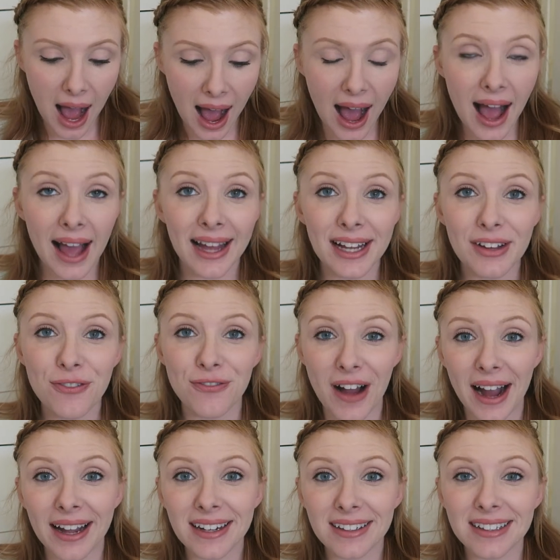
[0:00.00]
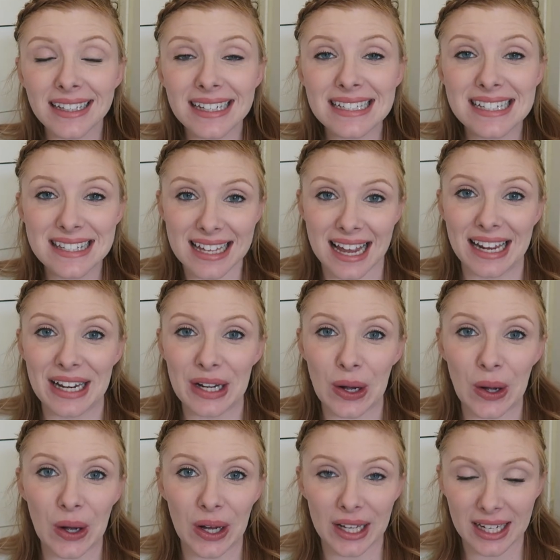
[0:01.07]
I finally decided
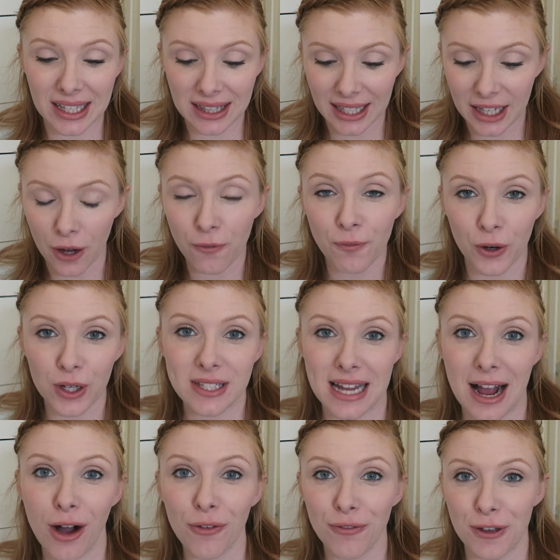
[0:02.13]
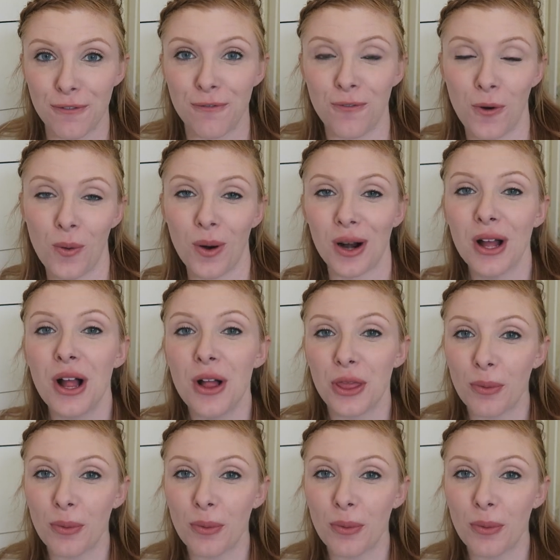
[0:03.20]
on like a first outfit for